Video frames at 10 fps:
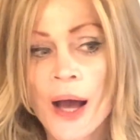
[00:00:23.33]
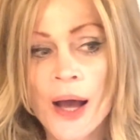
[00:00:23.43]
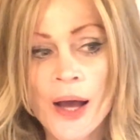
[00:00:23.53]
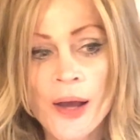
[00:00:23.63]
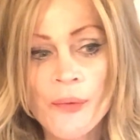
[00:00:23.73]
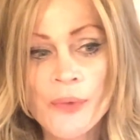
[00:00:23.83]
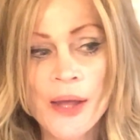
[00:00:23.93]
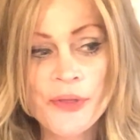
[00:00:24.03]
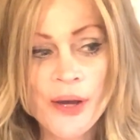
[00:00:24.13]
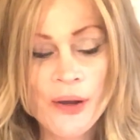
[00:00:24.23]

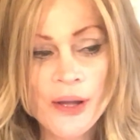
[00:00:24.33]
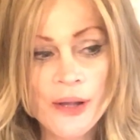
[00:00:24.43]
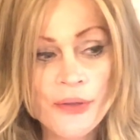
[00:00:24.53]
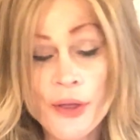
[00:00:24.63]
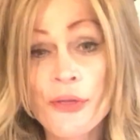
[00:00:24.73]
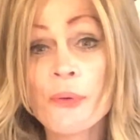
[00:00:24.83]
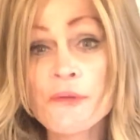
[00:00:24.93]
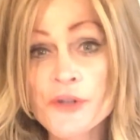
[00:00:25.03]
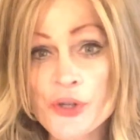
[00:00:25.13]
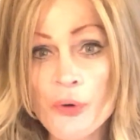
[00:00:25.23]
the
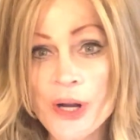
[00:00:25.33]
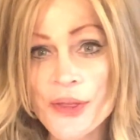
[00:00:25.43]
thrift store